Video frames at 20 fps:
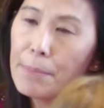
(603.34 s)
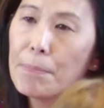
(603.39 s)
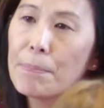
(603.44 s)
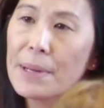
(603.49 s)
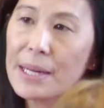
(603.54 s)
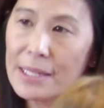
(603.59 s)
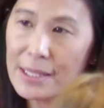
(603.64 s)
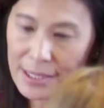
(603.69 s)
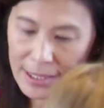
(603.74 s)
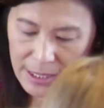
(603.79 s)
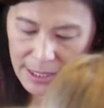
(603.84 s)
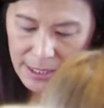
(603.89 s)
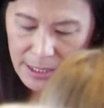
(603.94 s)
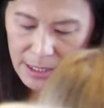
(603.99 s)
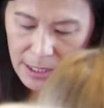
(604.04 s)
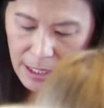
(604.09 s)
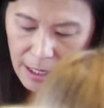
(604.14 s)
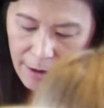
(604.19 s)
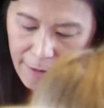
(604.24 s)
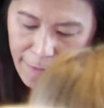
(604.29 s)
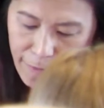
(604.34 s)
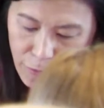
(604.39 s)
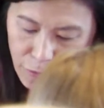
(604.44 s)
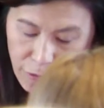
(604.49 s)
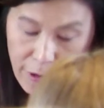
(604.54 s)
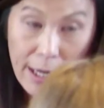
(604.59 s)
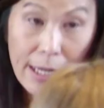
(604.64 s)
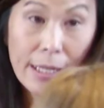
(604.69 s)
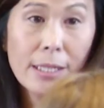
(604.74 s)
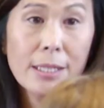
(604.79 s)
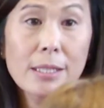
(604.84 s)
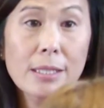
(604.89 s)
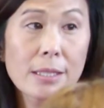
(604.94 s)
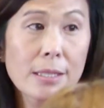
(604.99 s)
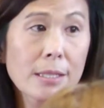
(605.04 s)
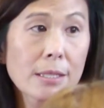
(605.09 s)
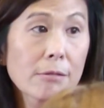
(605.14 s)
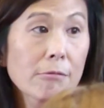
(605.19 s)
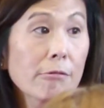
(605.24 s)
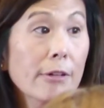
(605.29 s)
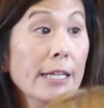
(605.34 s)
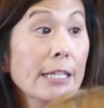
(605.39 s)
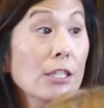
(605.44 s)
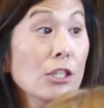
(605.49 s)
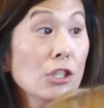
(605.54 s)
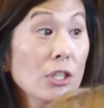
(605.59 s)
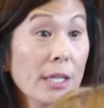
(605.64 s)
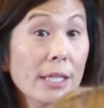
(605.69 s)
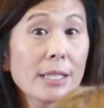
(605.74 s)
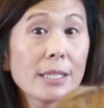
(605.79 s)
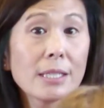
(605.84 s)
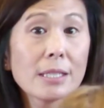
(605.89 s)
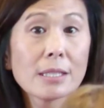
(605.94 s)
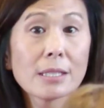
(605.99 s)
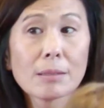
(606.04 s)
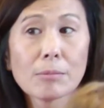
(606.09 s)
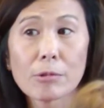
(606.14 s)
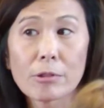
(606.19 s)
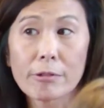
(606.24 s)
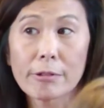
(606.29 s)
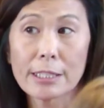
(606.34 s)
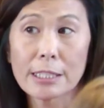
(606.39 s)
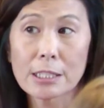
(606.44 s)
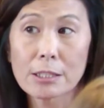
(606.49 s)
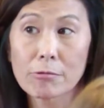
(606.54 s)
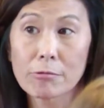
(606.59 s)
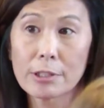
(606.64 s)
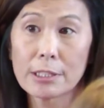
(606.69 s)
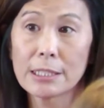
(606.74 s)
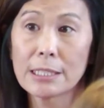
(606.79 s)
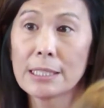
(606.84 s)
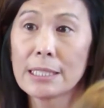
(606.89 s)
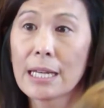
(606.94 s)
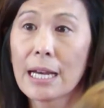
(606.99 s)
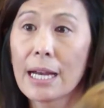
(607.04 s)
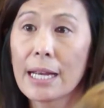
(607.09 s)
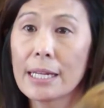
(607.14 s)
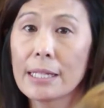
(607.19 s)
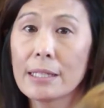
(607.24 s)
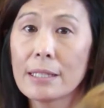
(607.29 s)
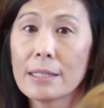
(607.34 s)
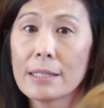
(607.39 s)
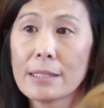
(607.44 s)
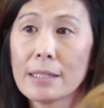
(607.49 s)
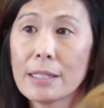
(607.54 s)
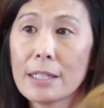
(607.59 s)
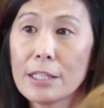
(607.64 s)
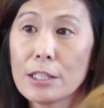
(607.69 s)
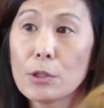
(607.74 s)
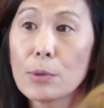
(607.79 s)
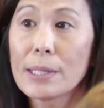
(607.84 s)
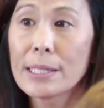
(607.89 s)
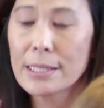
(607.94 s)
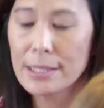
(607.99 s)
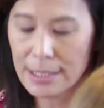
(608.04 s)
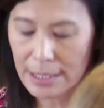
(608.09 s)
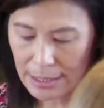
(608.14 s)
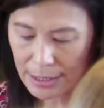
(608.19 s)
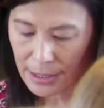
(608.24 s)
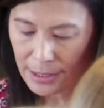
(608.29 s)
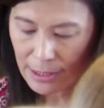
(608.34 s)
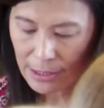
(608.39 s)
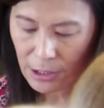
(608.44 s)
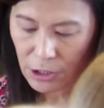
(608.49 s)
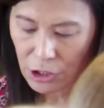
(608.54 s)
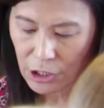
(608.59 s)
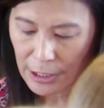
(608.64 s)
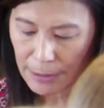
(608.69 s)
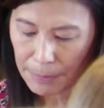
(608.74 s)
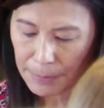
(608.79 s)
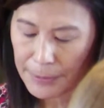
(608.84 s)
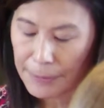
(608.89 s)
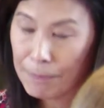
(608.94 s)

basis of race, right, Chinese immigrants were denied U.S. citizenship.